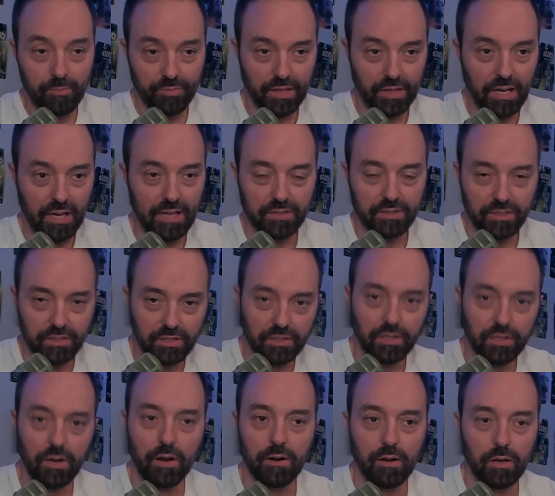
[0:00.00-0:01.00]
Guys, this has
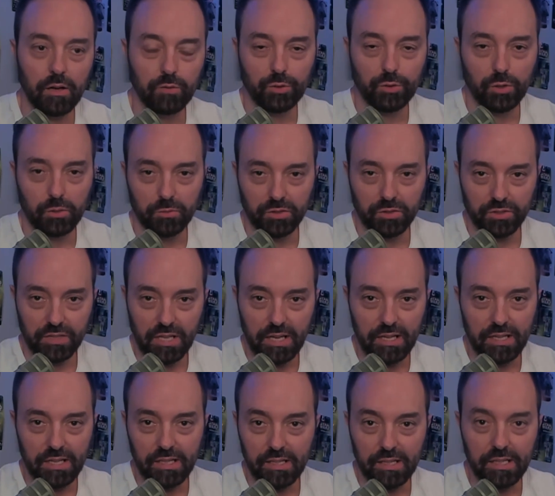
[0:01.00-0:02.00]
gone on for almost
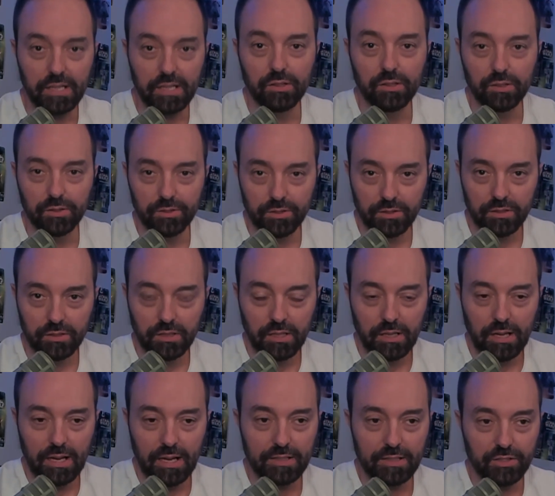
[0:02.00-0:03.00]
eight years
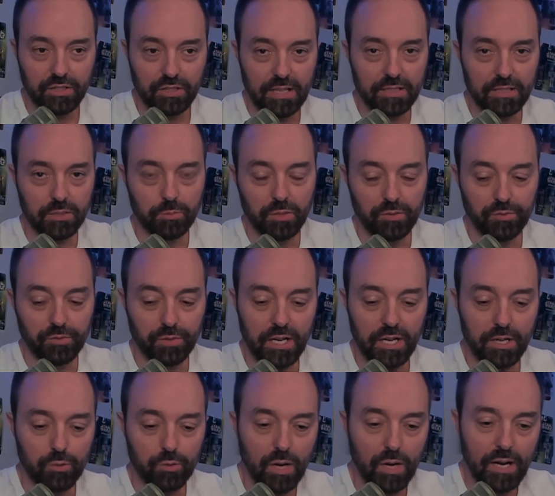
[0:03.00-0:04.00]
and she hasn't been
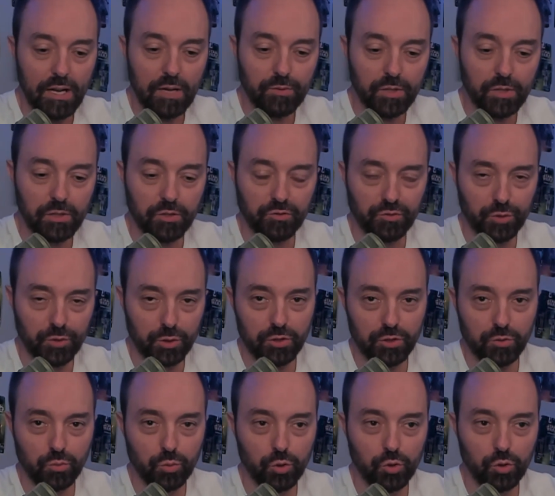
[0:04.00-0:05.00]
fired. Right after the
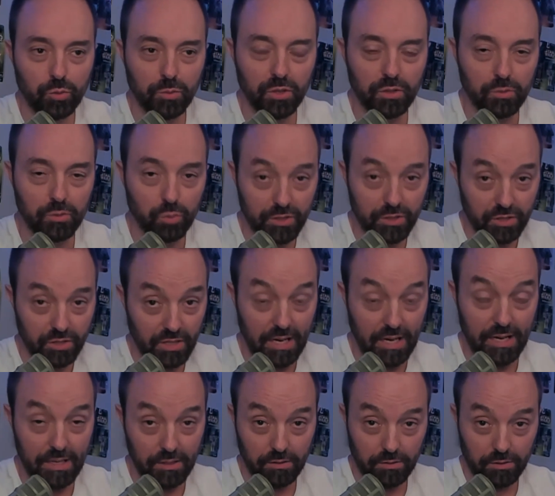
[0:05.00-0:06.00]
first rumor, which
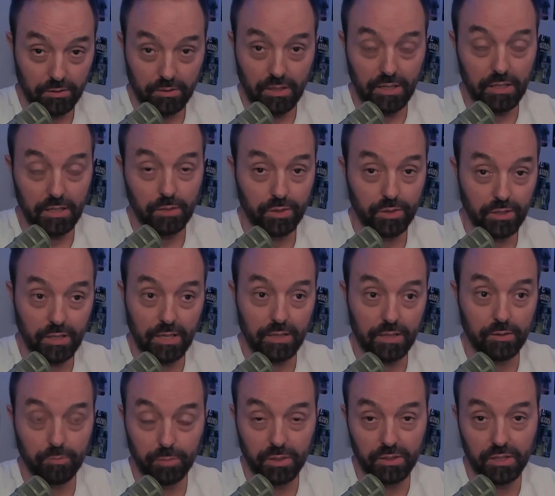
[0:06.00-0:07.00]
I naively kind
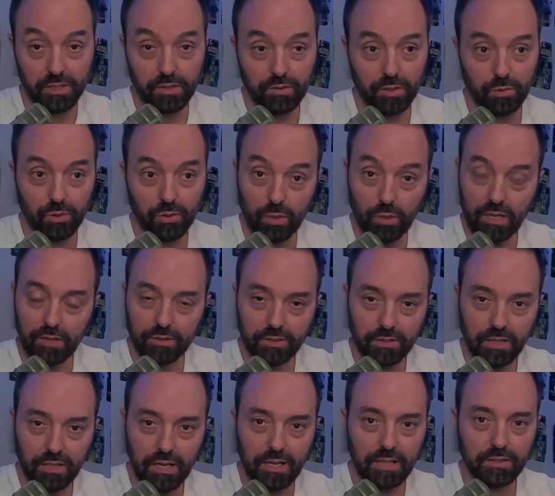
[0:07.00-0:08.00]
of believed, I went, wow, this
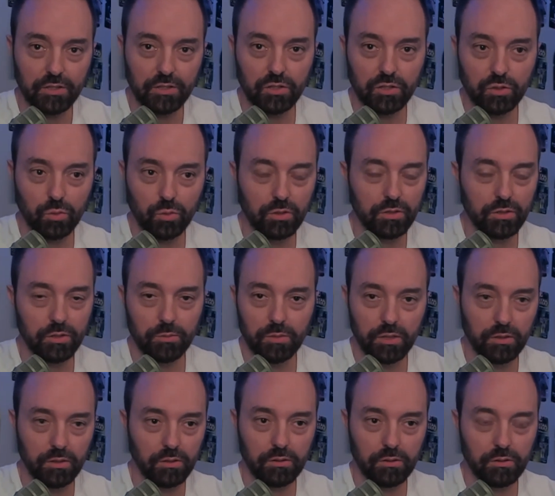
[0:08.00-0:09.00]
guy has a source. I'm
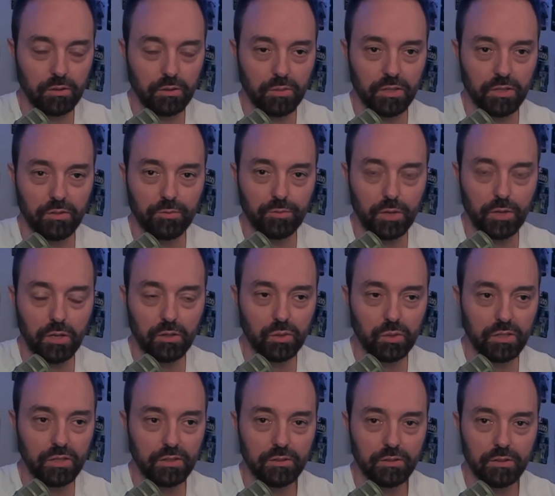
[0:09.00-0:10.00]
going to I'm going to follow
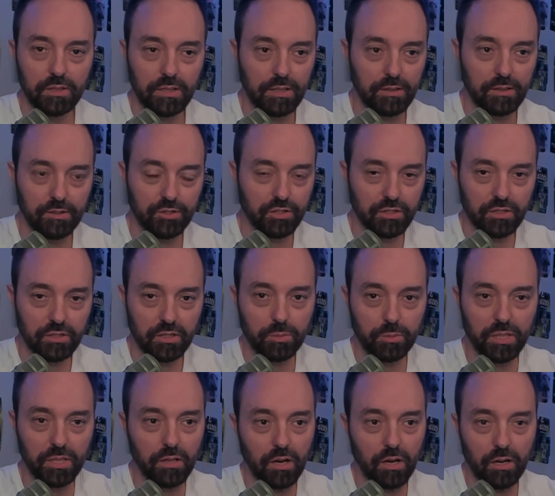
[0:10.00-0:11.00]
it and, and she's going to
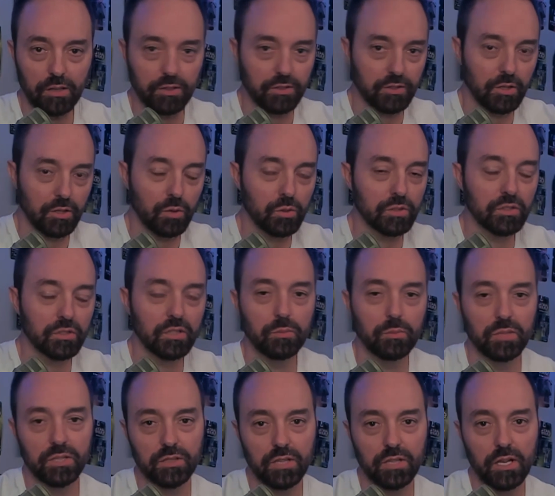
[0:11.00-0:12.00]
be gone and Star Wars is going to
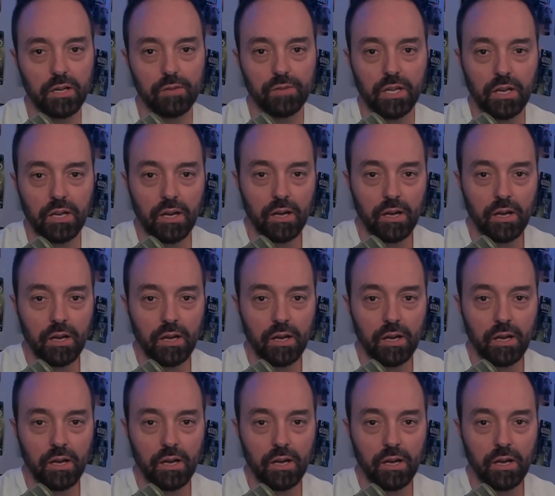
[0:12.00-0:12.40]
be saved.